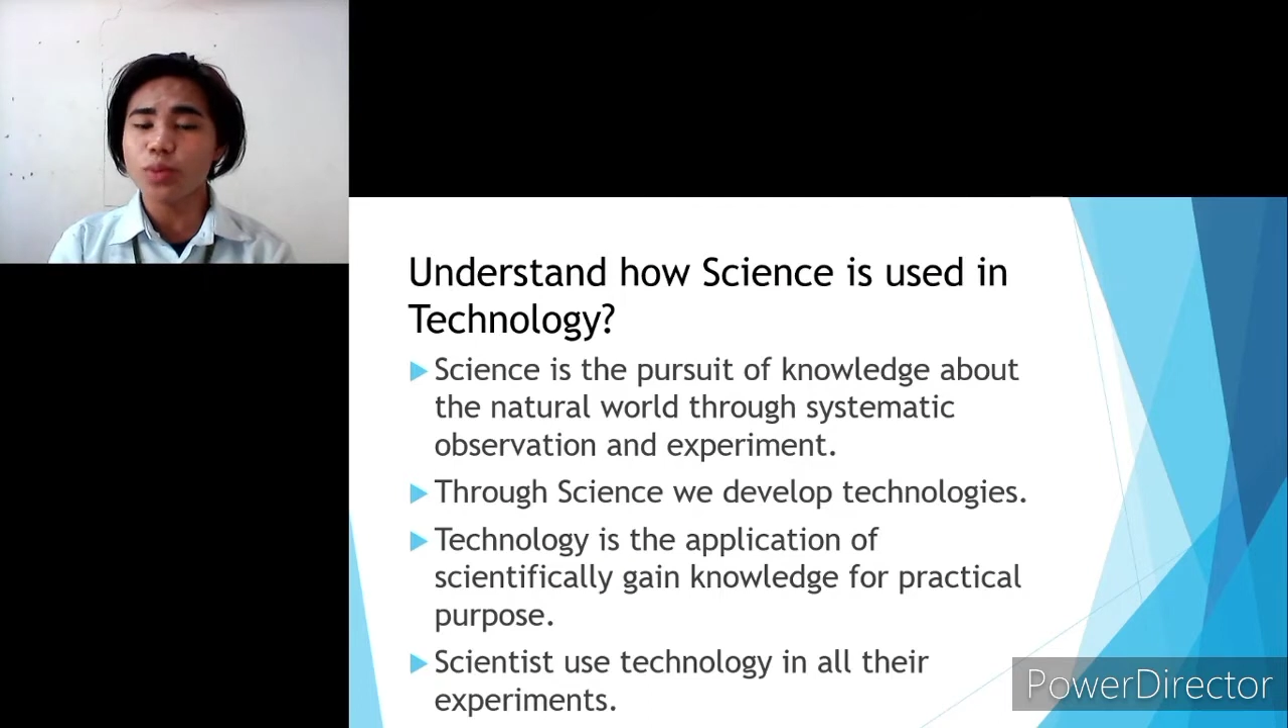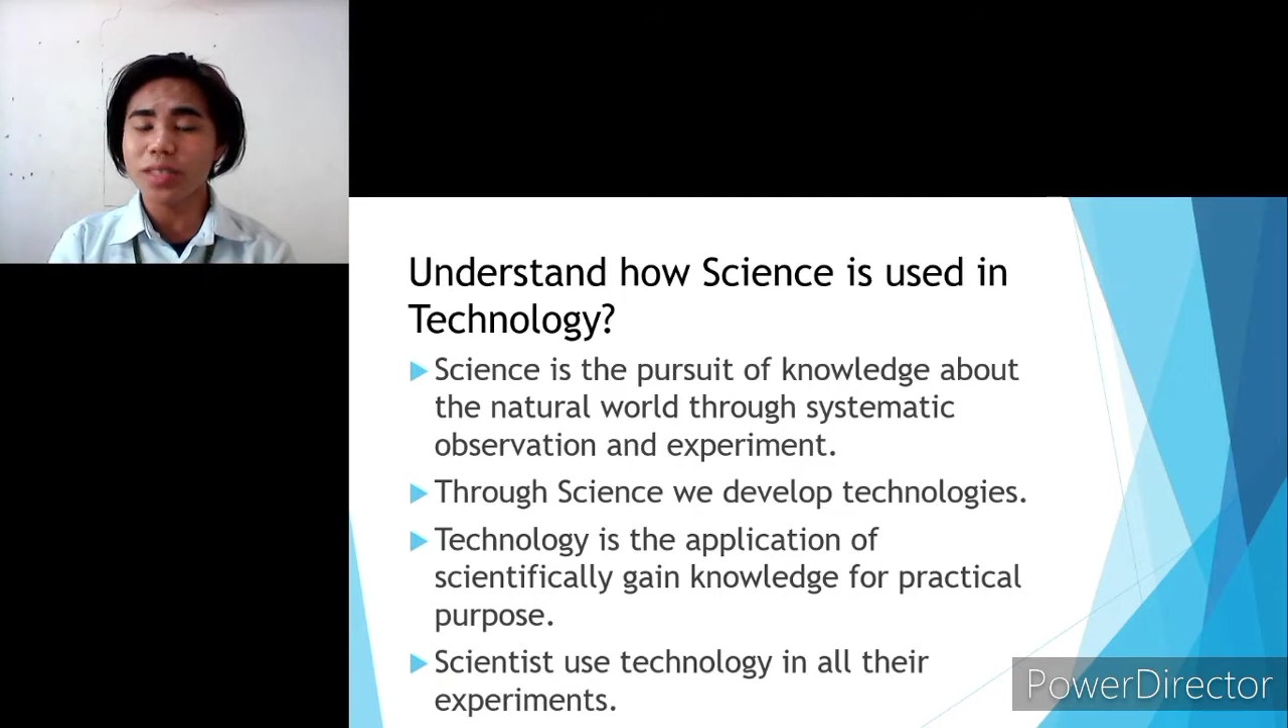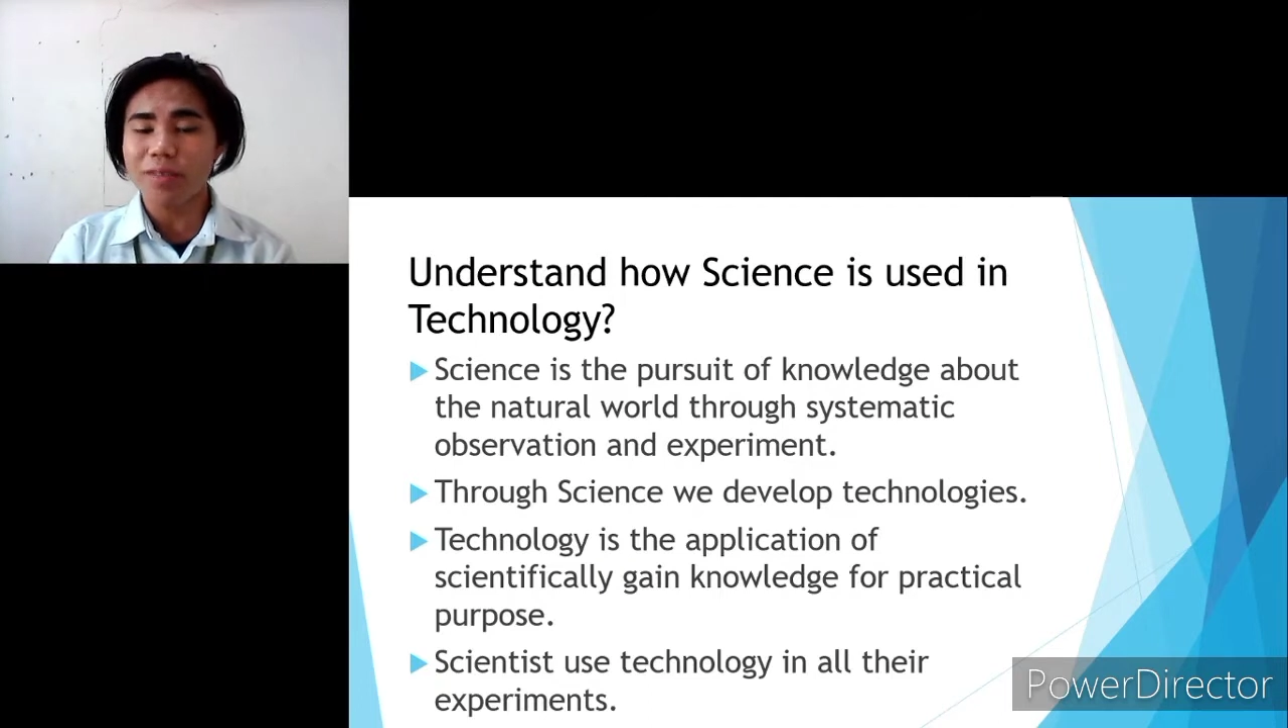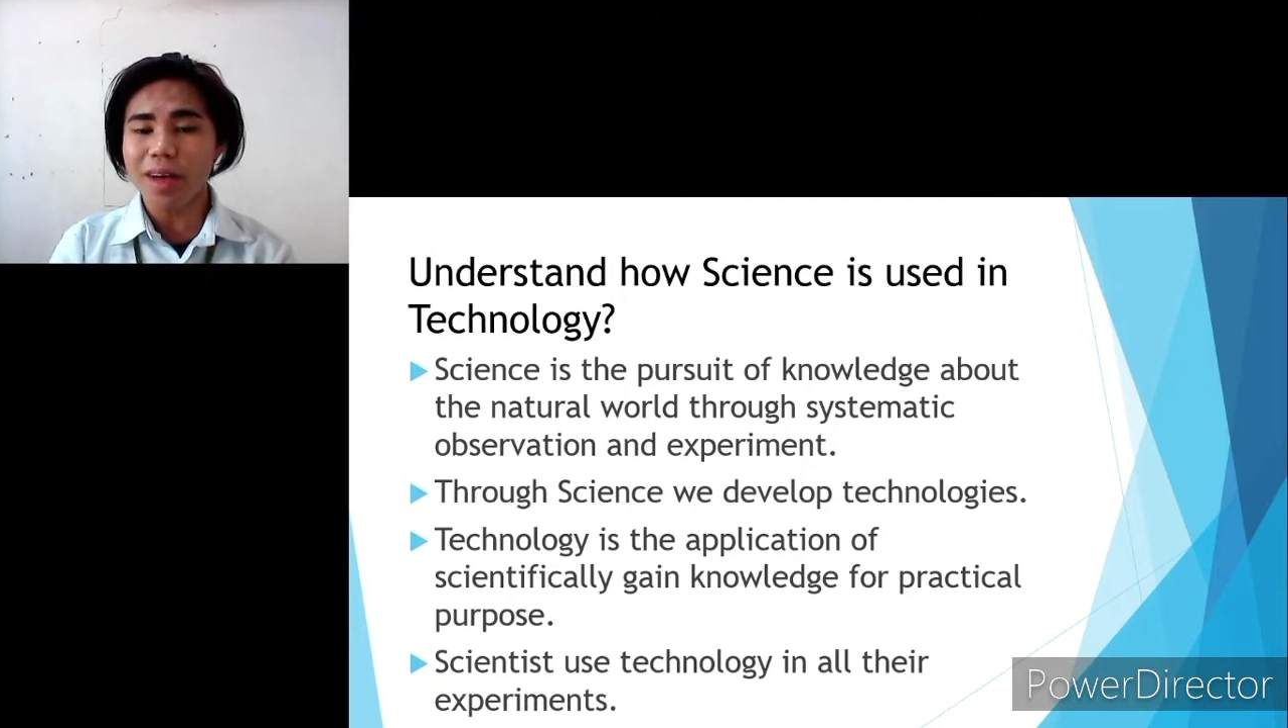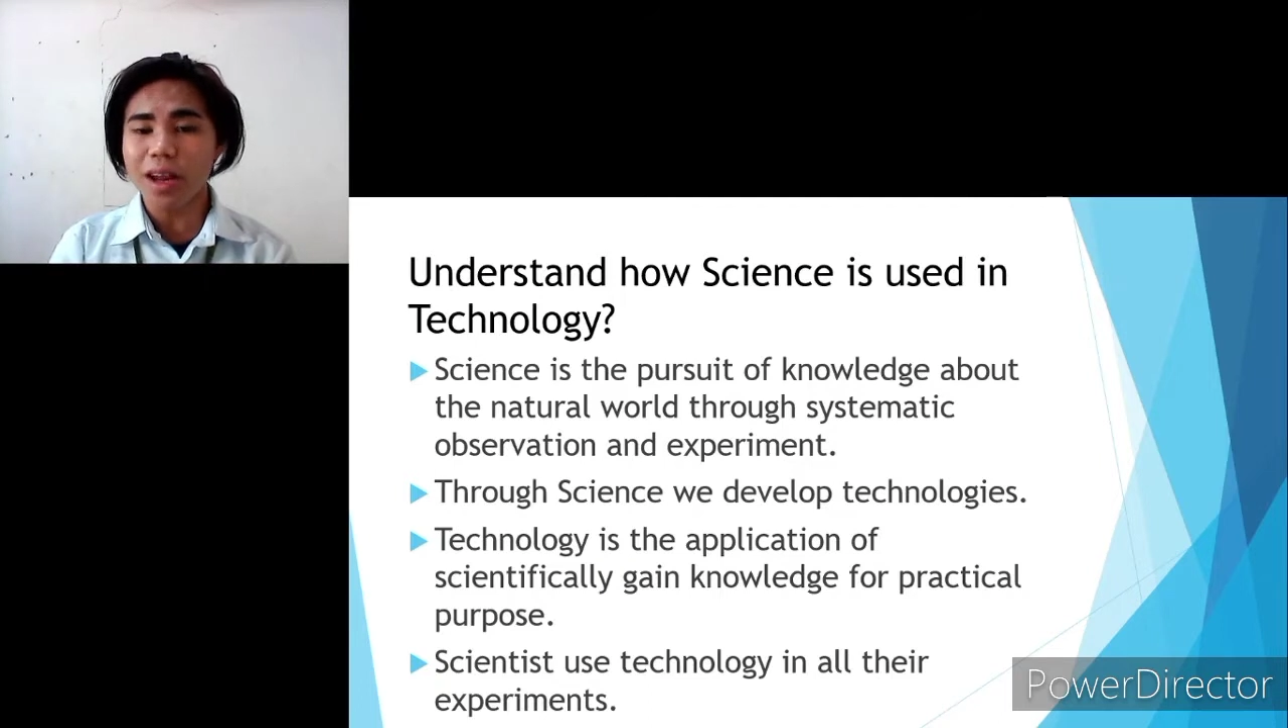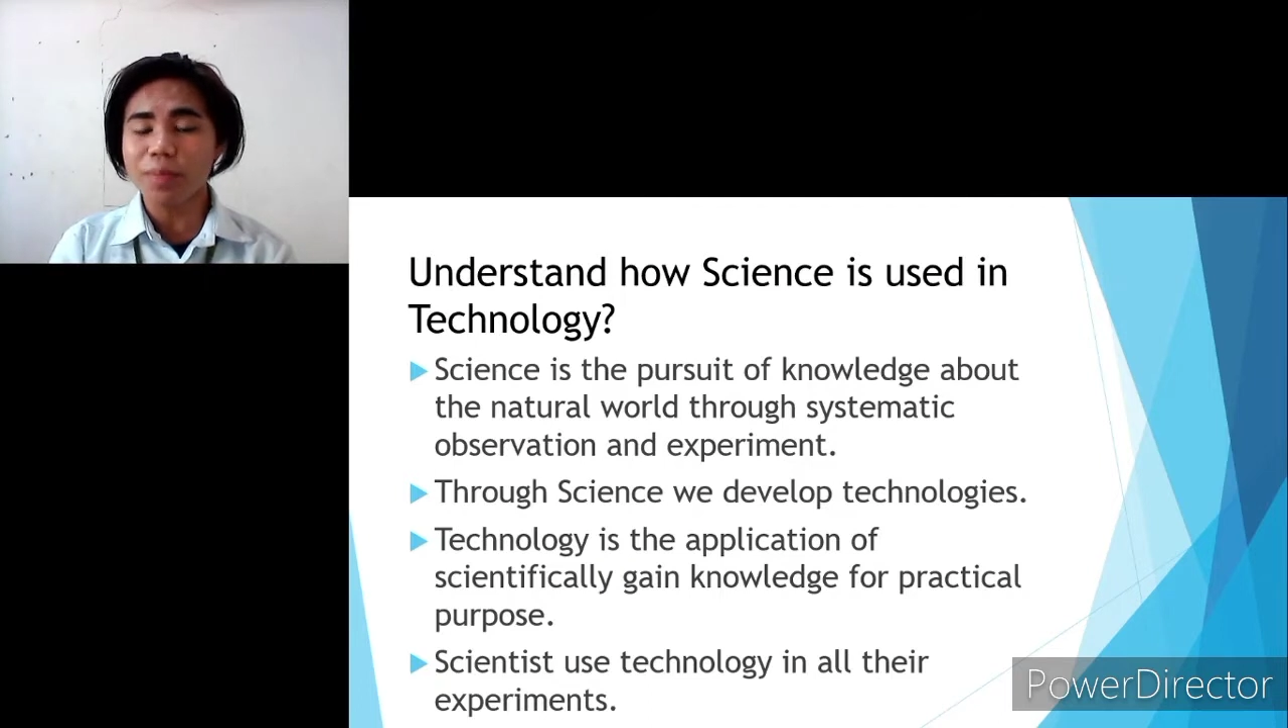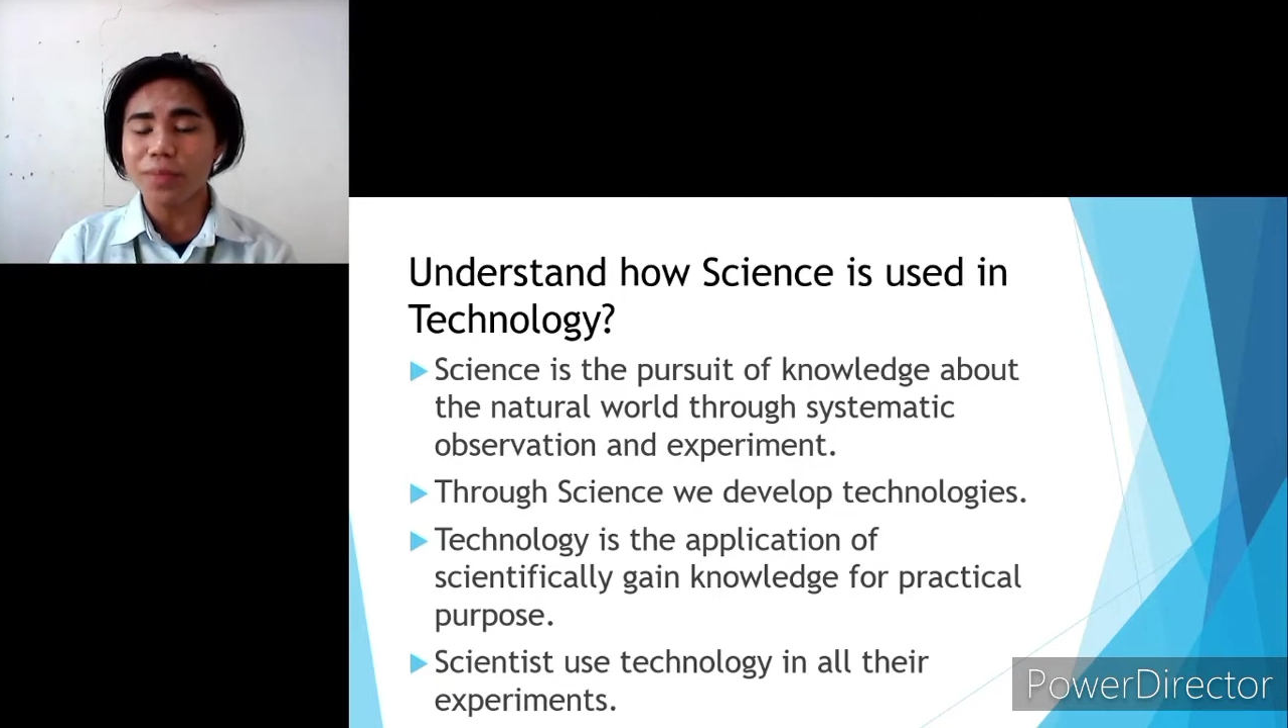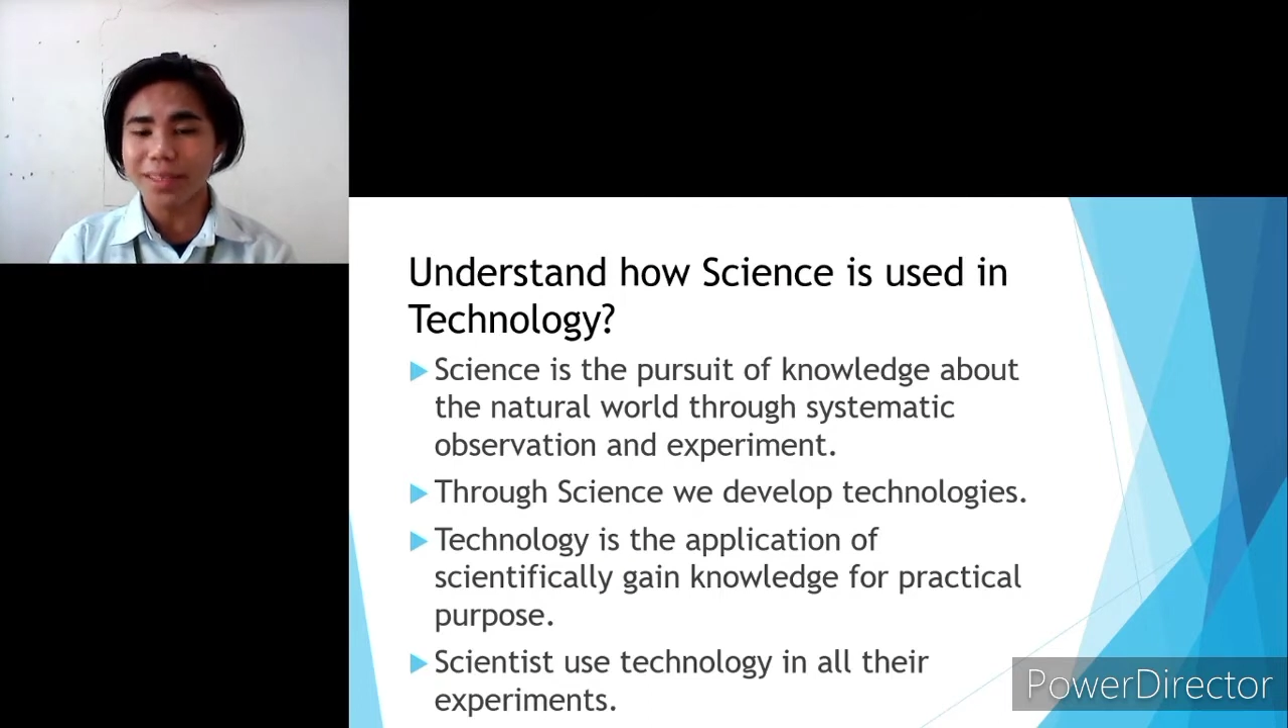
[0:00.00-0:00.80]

we develop